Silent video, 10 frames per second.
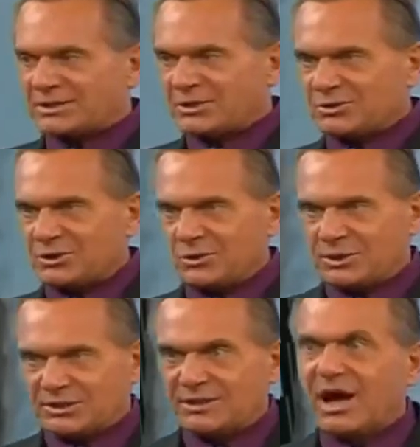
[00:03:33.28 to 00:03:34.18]
is going to
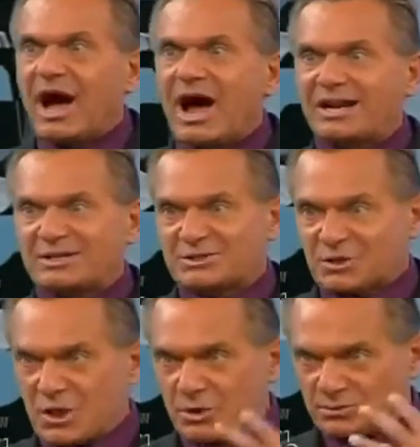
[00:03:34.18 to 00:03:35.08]
do it on
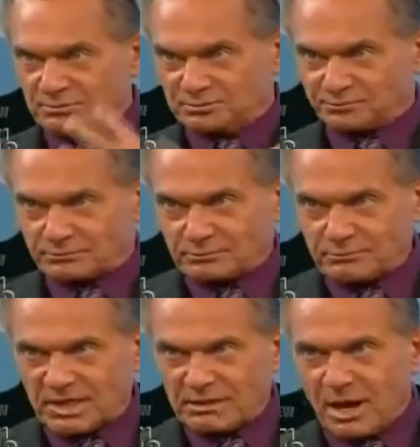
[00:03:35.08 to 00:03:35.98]
its own.
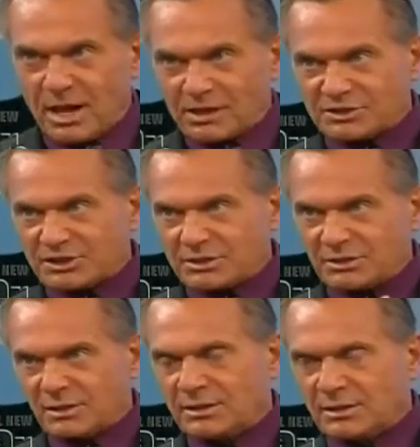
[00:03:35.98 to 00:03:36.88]
Collagen.